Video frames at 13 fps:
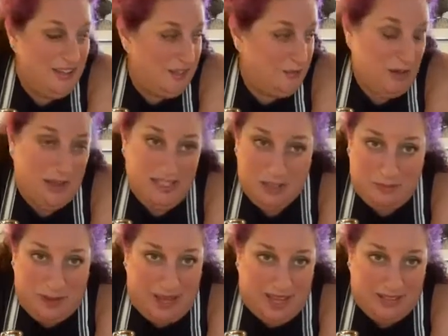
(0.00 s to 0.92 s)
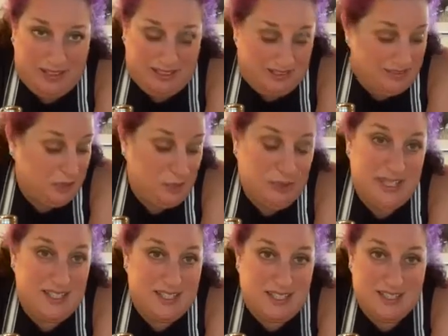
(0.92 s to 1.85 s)
fry it in a pan in little
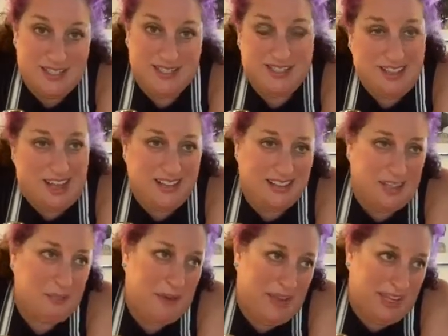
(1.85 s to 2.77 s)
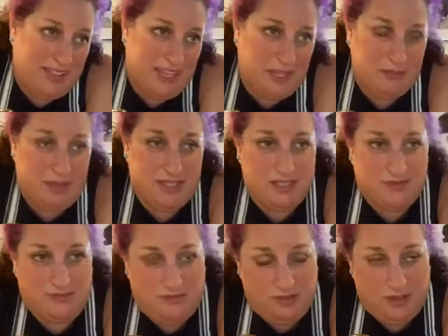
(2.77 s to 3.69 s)
pieces, and it's kind of like pancake meets